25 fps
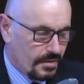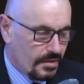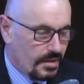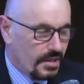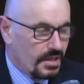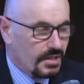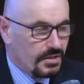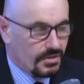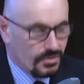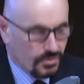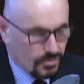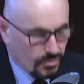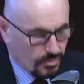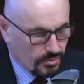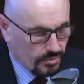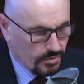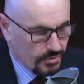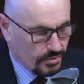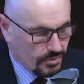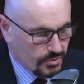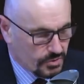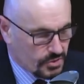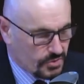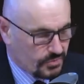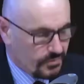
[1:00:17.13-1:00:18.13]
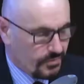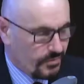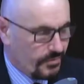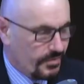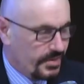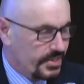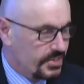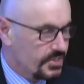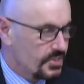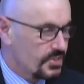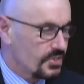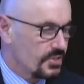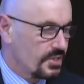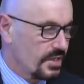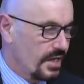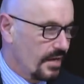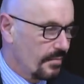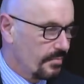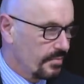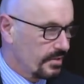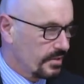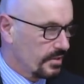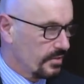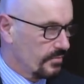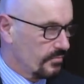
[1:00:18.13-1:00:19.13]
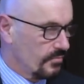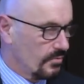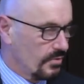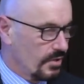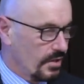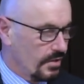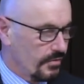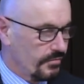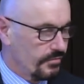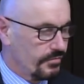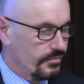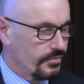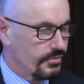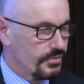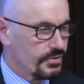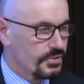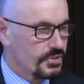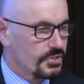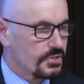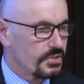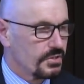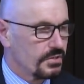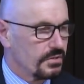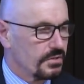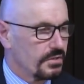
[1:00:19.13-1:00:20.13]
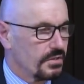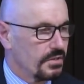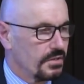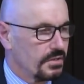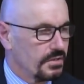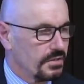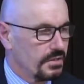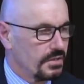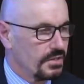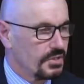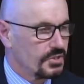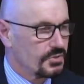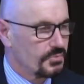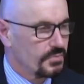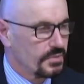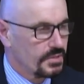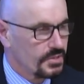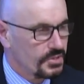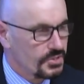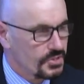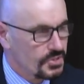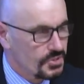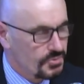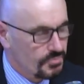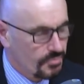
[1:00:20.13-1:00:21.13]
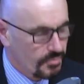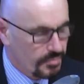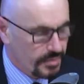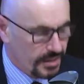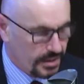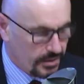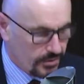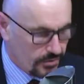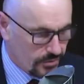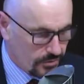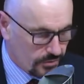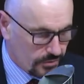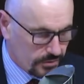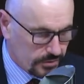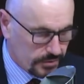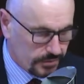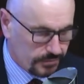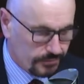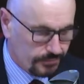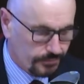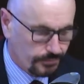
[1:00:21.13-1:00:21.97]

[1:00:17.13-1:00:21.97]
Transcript: In the normal course of events, the applicant will go first and its witnesses will be called.